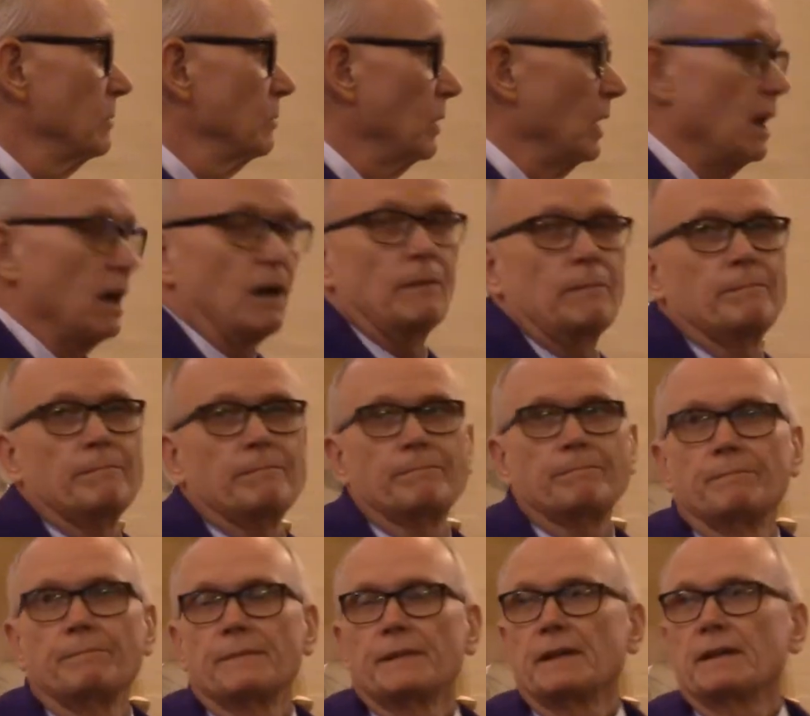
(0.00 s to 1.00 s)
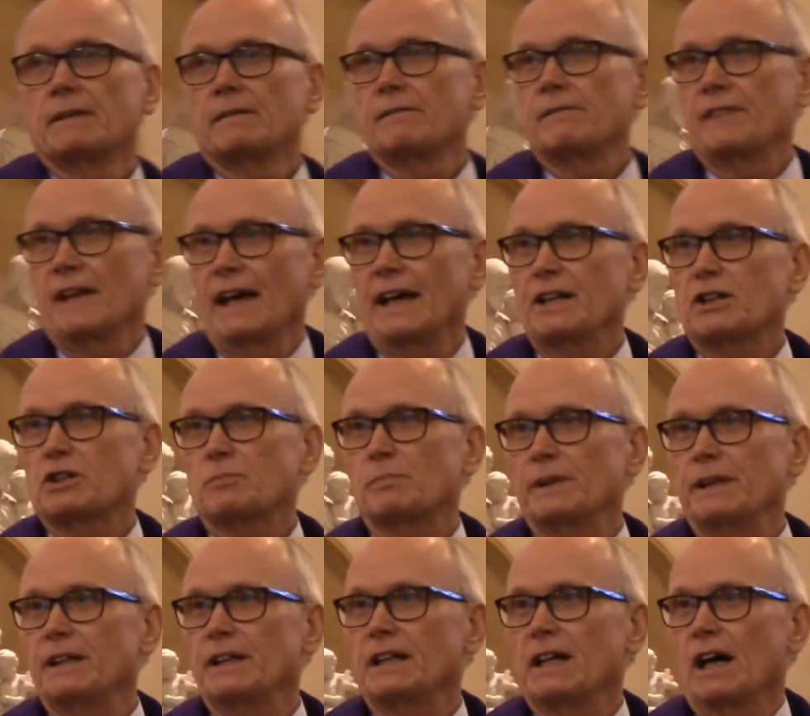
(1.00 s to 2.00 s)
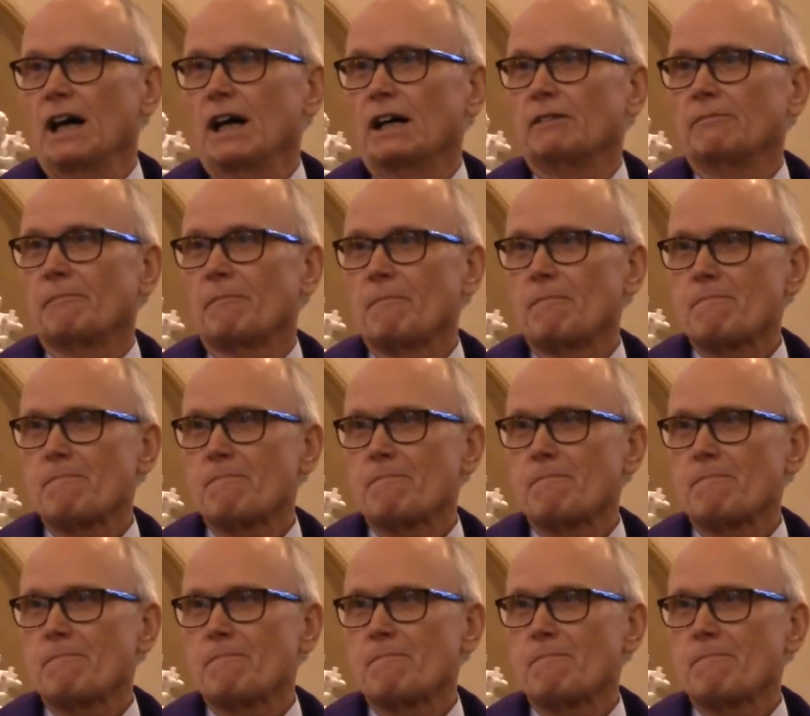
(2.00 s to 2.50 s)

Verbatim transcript: Well, thanks be to God.